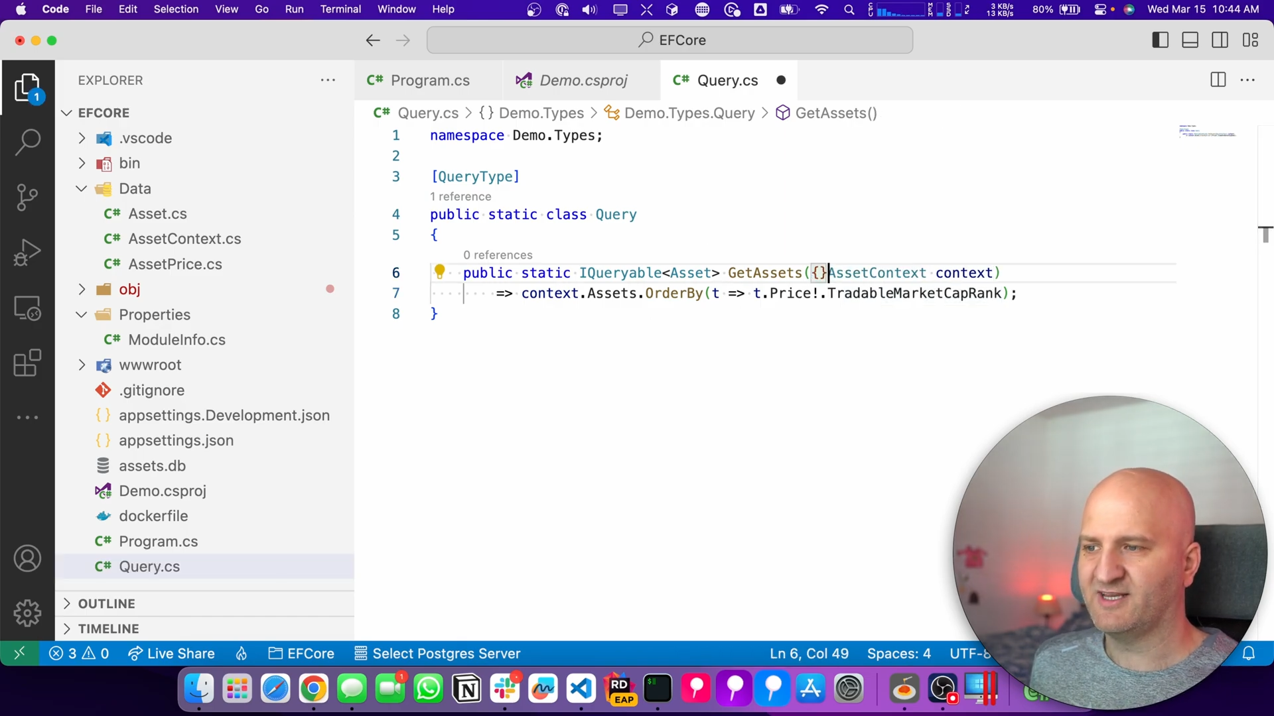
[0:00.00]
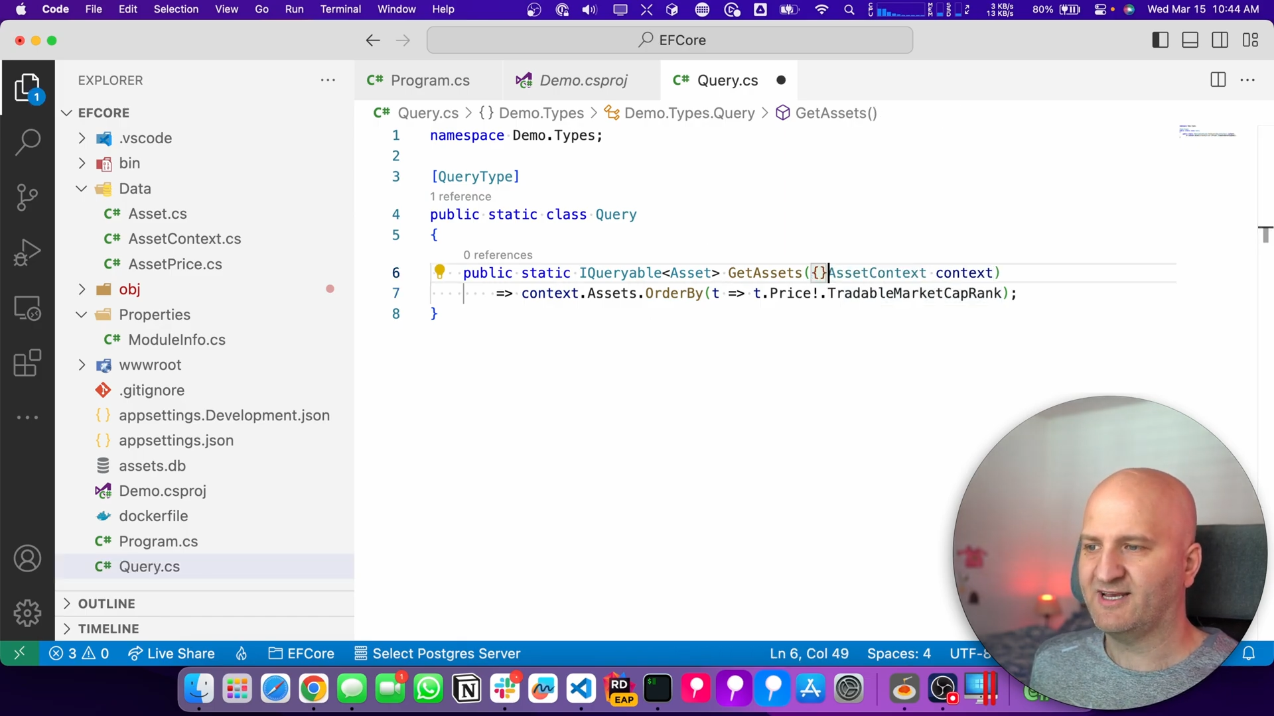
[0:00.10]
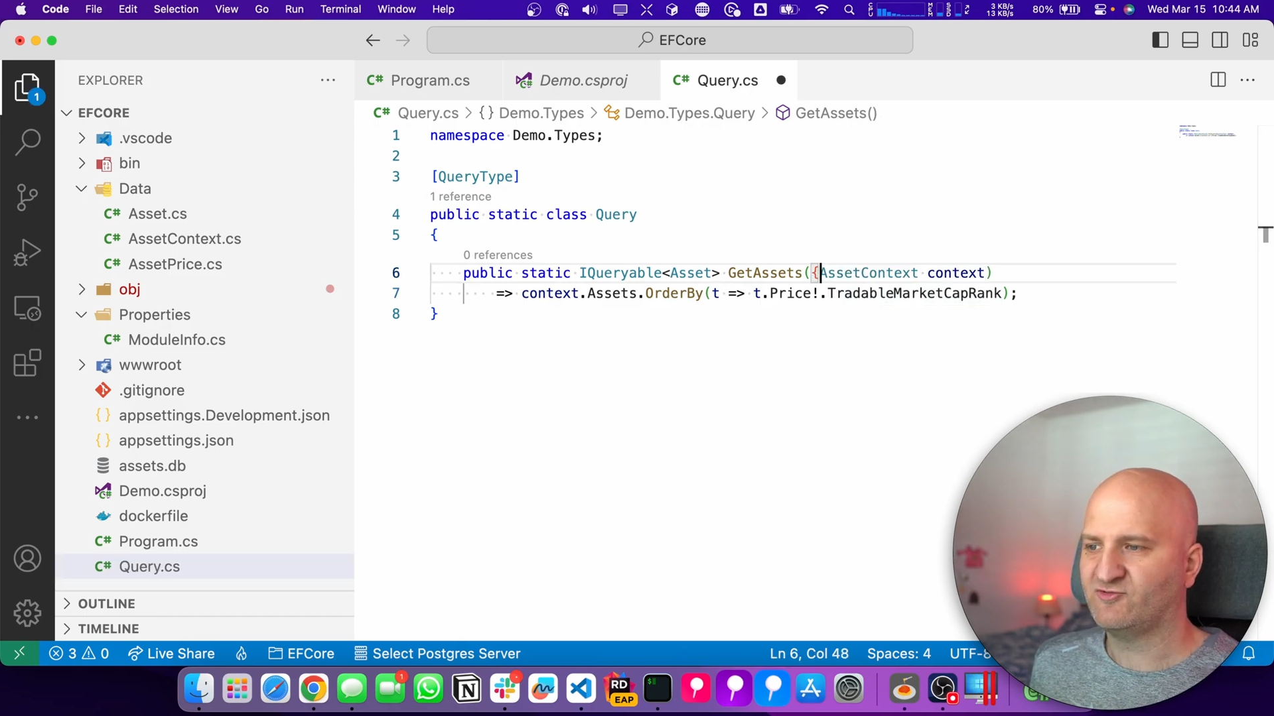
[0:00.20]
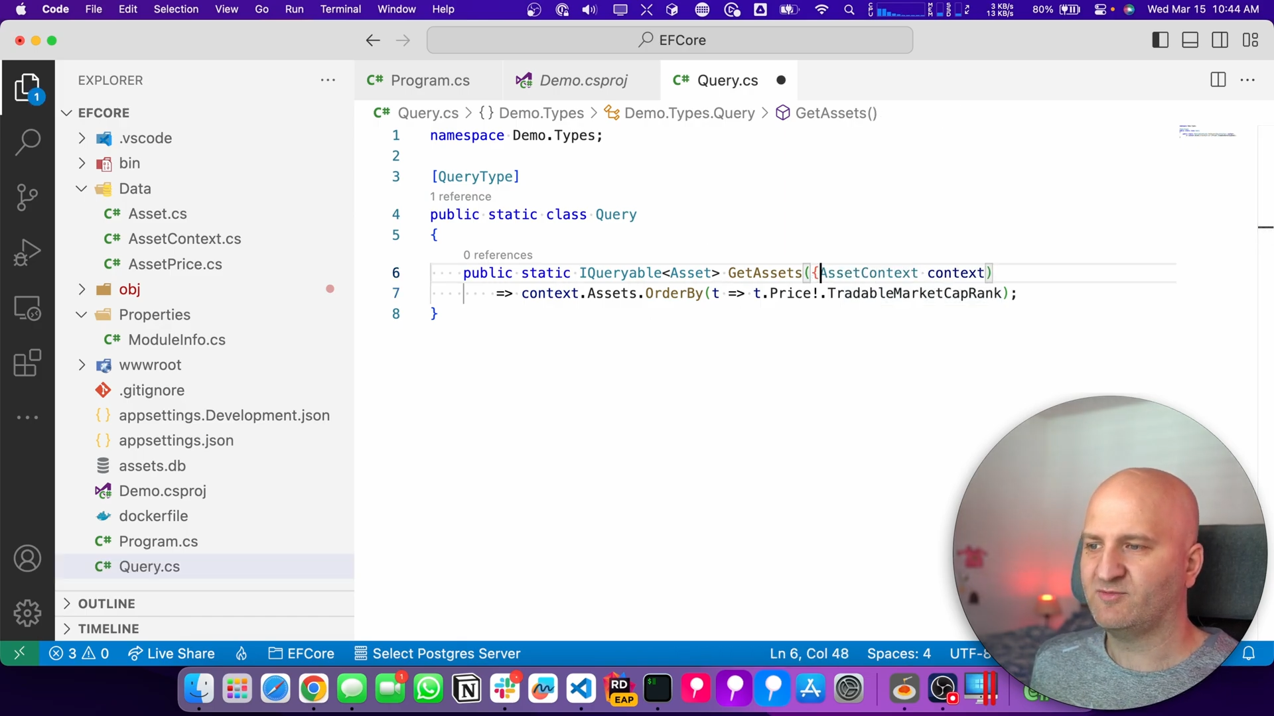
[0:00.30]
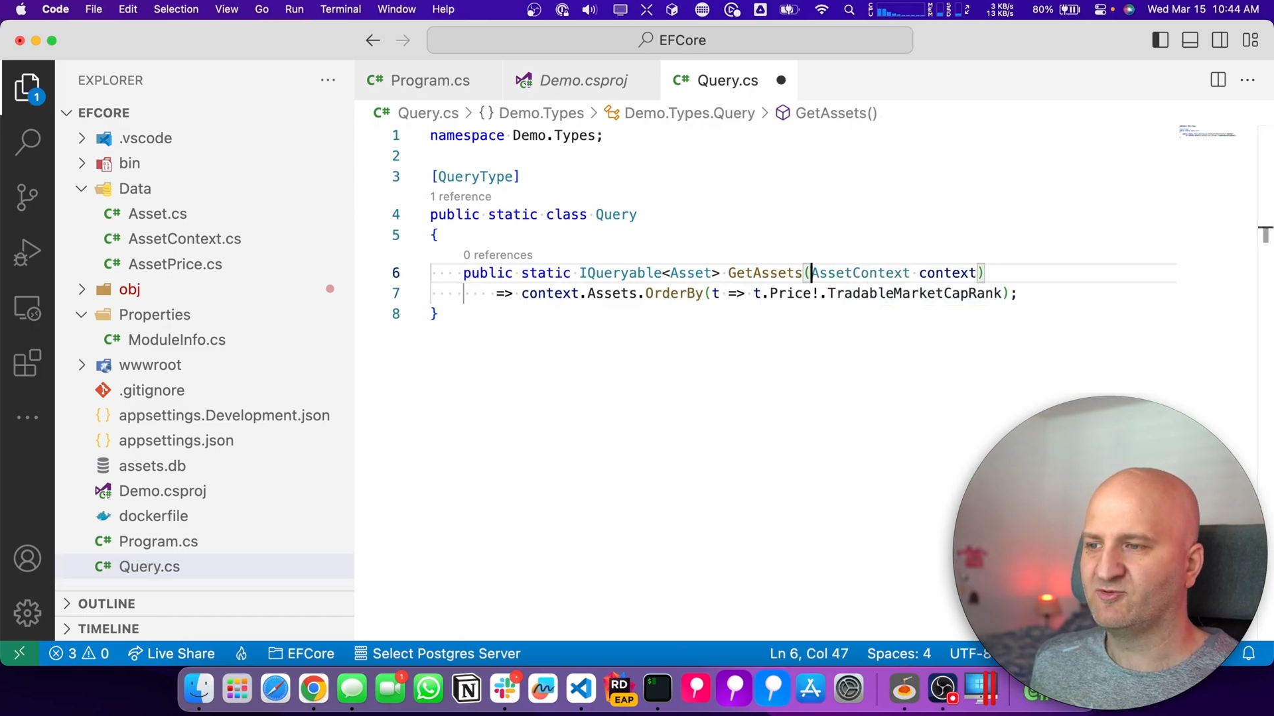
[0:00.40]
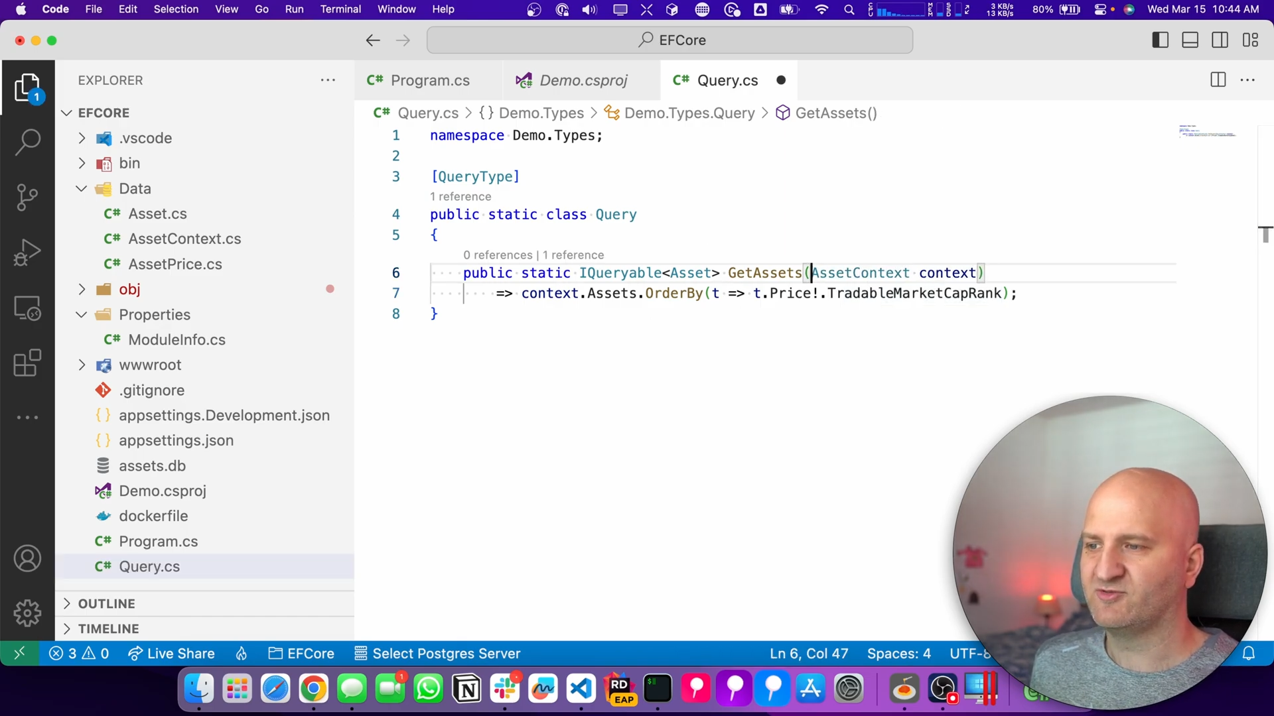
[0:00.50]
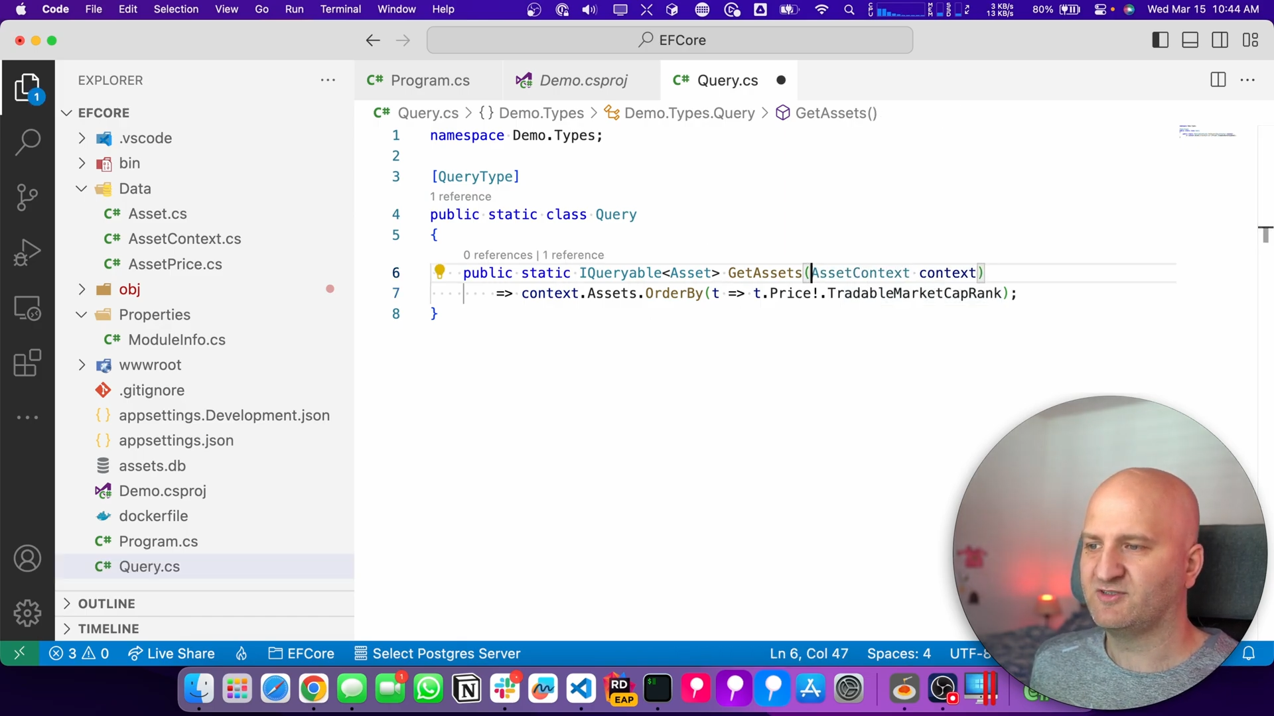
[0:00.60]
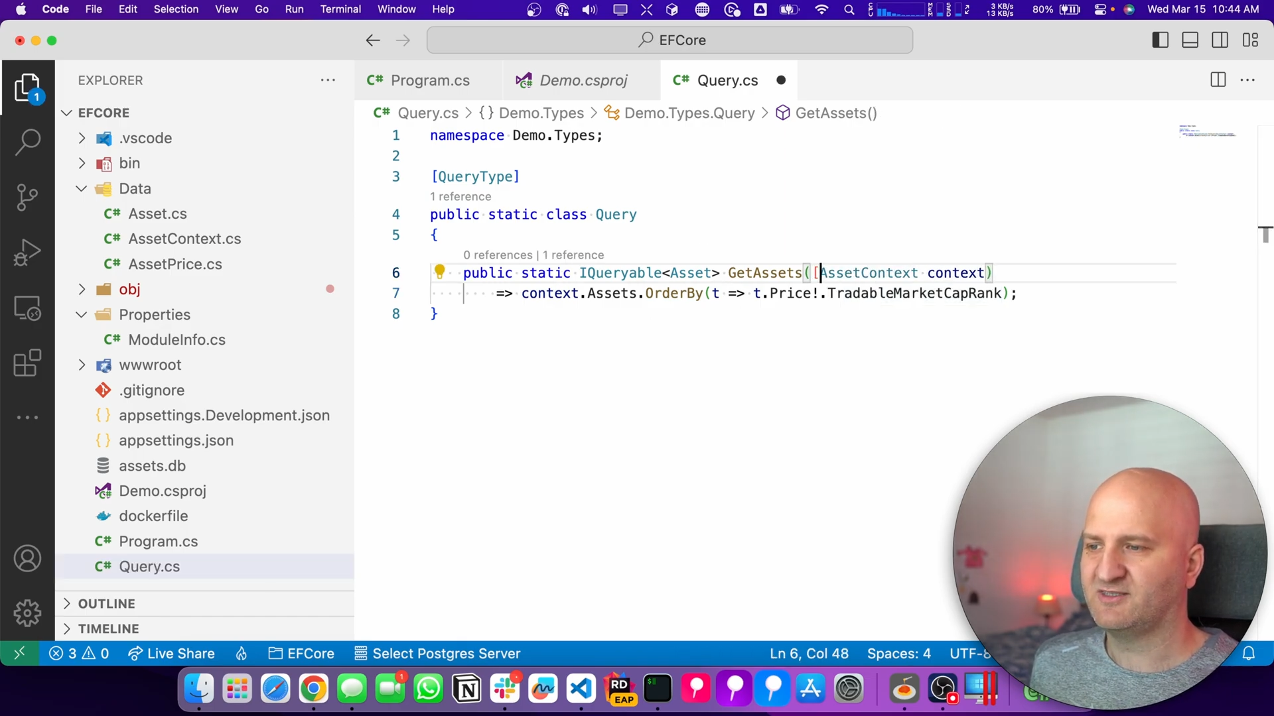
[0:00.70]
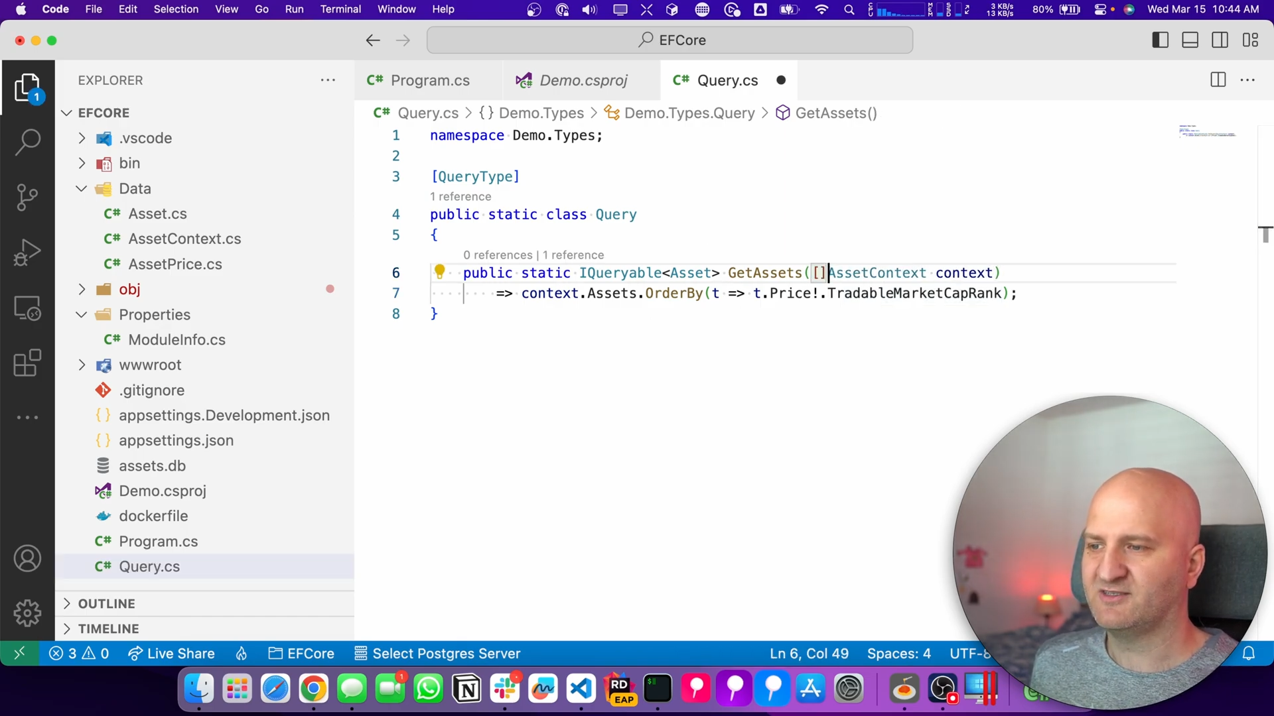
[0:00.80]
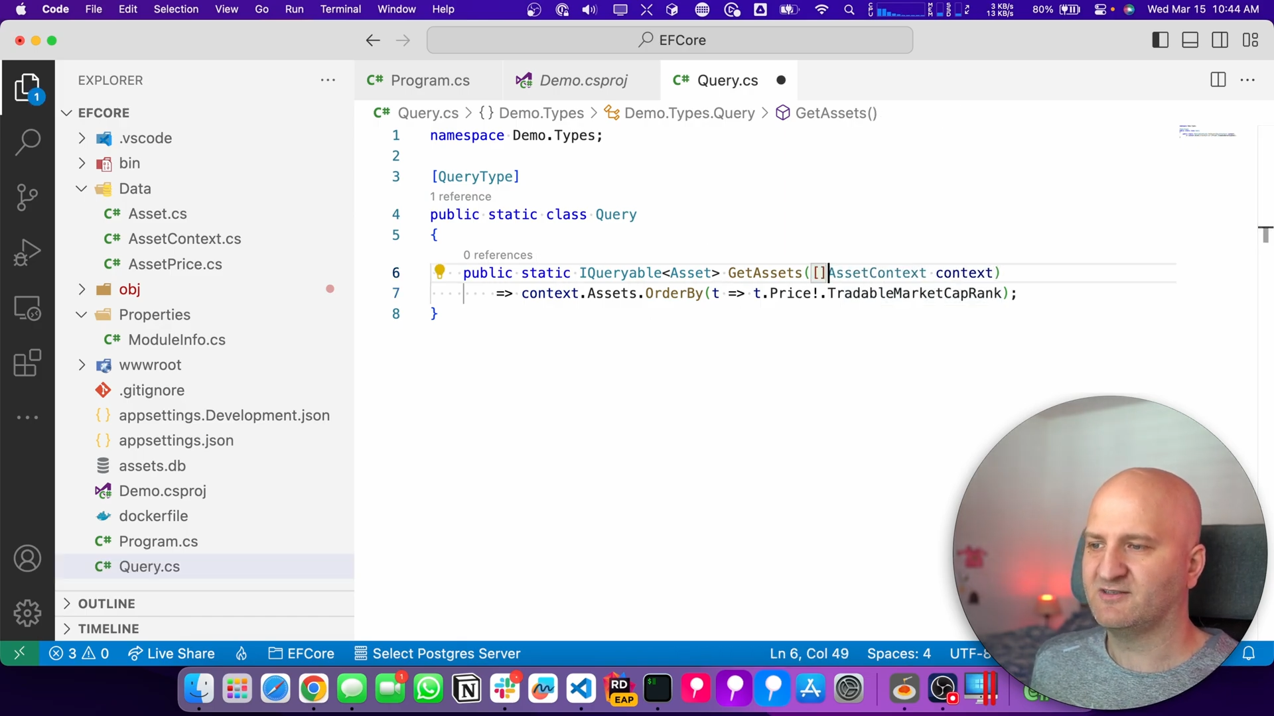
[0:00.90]
attribute
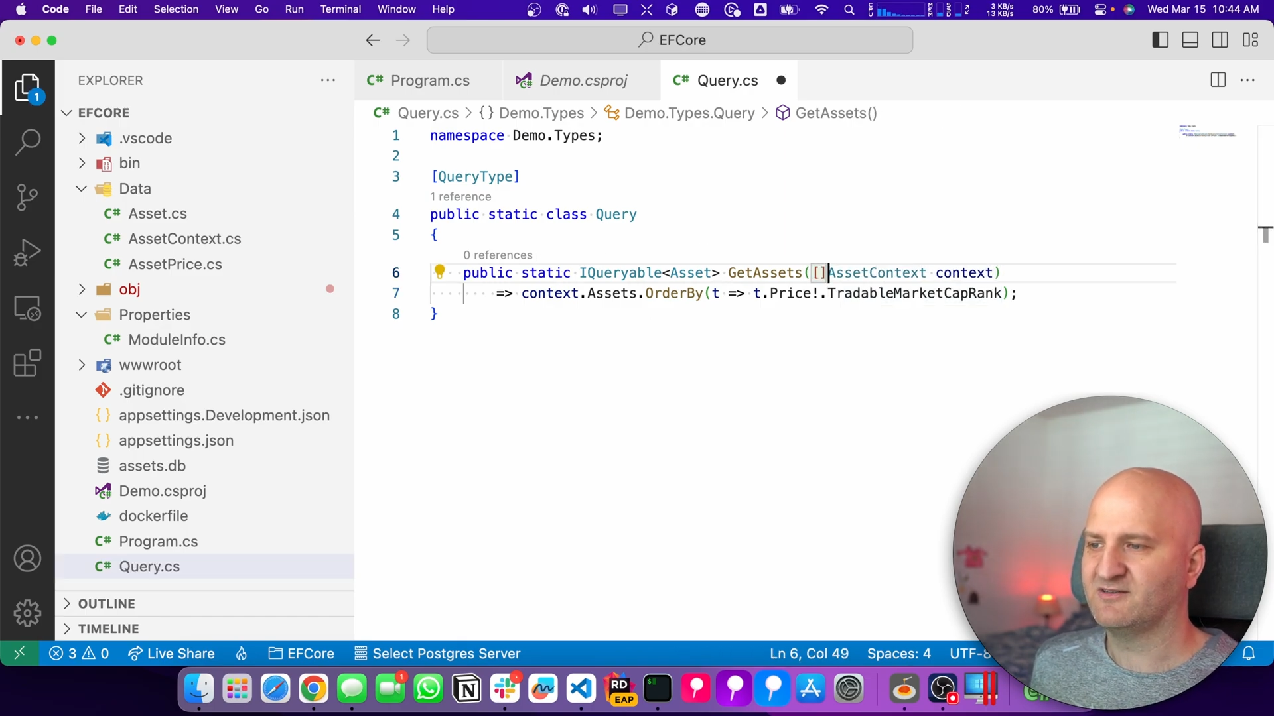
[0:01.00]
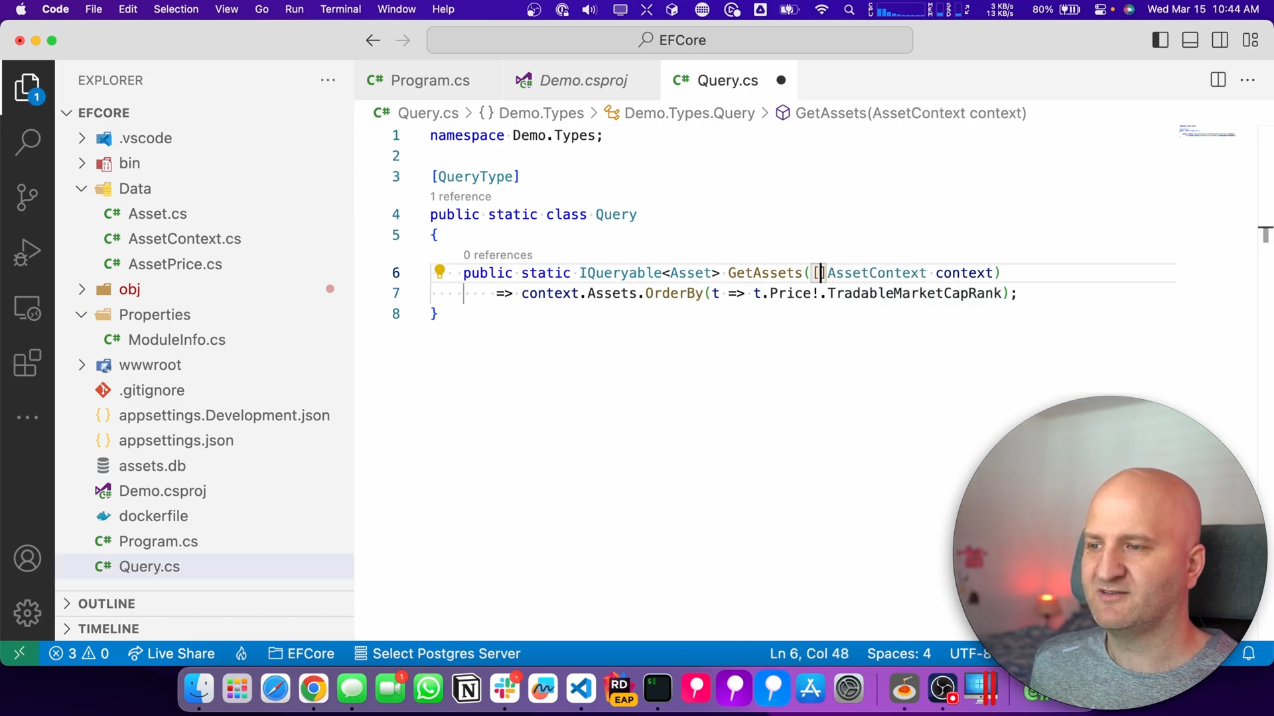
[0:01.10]
here